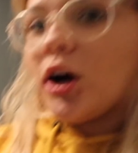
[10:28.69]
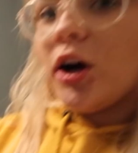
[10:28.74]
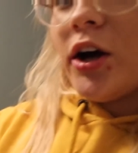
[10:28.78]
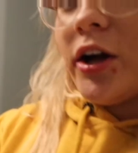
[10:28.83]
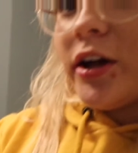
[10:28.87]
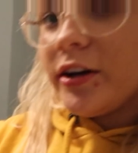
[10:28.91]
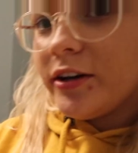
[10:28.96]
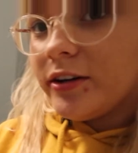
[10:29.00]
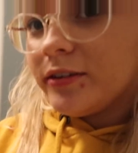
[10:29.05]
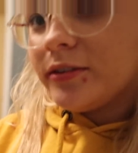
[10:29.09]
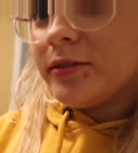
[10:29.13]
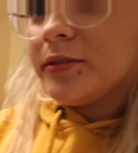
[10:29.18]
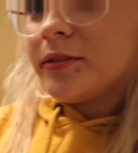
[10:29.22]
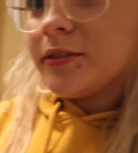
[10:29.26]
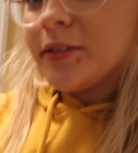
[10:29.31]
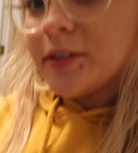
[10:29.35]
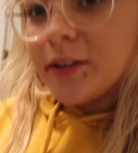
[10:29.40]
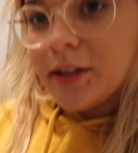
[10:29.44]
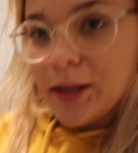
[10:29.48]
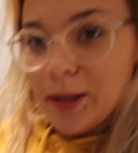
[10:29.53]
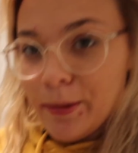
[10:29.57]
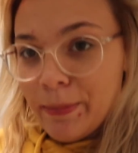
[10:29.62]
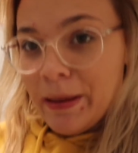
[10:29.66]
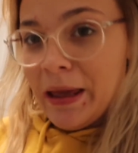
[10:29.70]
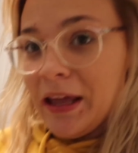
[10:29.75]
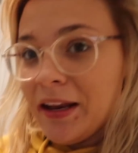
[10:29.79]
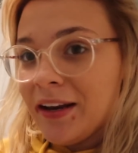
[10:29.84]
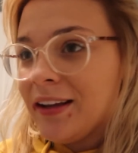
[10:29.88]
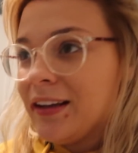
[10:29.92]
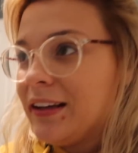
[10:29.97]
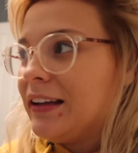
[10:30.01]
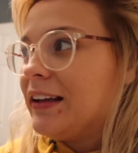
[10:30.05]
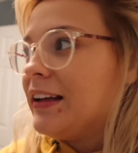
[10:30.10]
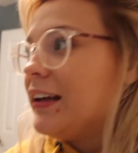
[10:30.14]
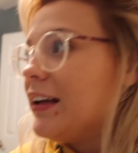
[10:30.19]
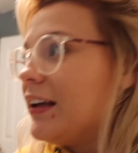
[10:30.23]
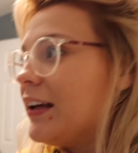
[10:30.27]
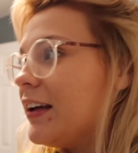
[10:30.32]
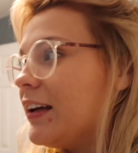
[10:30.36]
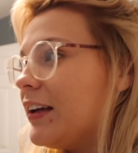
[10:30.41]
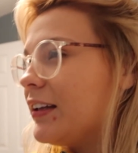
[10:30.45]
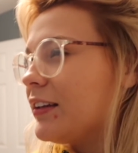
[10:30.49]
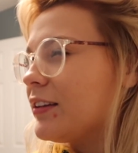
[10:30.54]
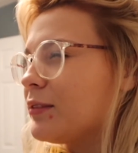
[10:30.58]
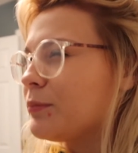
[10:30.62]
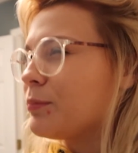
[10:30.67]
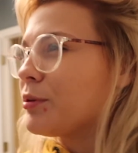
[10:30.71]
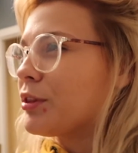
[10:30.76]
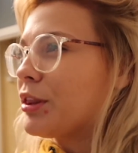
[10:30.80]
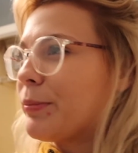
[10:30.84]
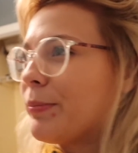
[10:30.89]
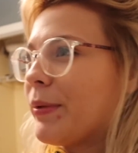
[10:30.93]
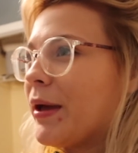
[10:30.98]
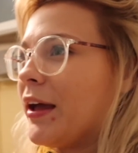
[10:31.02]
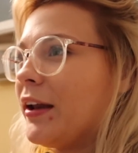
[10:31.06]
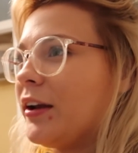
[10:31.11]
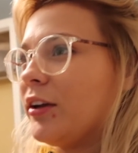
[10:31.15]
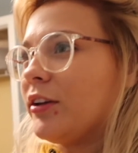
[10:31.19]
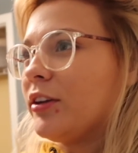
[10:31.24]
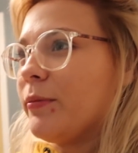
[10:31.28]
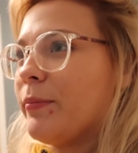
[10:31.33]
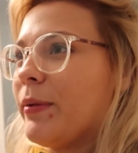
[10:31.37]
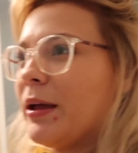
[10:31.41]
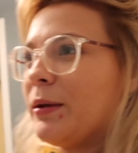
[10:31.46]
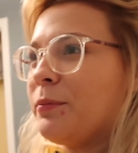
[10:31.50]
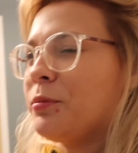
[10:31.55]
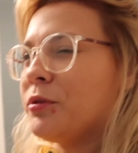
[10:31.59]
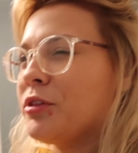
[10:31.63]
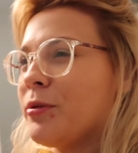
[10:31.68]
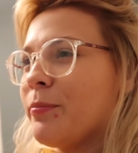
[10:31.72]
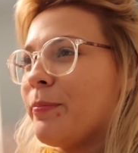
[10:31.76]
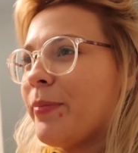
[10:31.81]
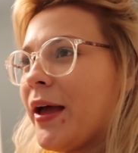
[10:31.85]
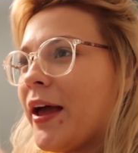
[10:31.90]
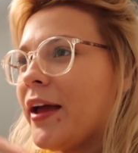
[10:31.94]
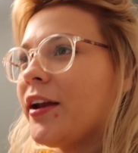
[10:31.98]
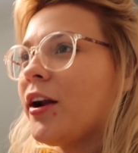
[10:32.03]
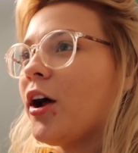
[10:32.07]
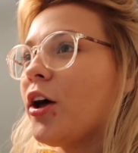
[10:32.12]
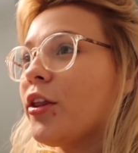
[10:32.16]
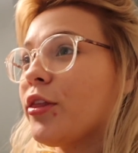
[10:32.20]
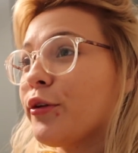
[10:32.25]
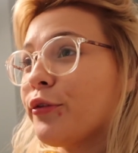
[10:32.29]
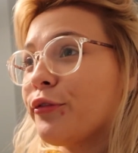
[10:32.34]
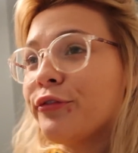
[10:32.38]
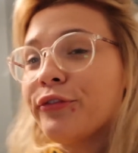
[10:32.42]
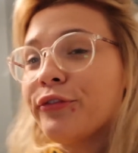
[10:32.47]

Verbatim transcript: on the bed. Put the bed on the bed, put the bed on the